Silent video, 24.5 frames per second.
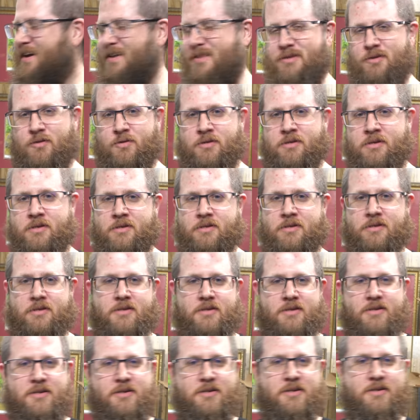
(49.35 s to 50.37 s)
Don't eat it.
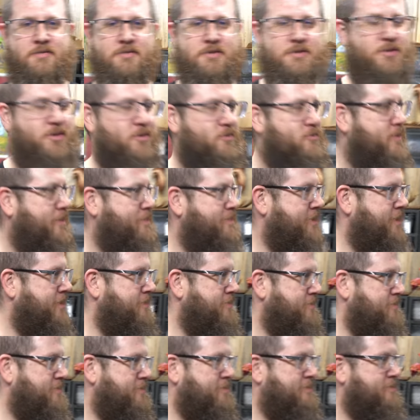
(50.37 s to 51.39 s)
Give it to your
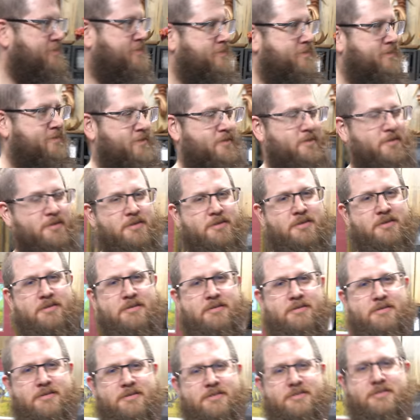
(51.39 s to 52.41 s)
reptiles.
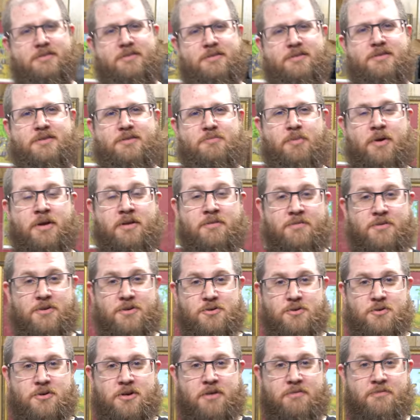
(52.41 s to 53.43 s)
It's
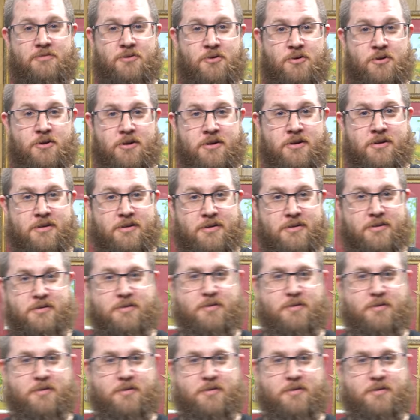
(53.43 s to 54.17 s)
beneficial gut flora.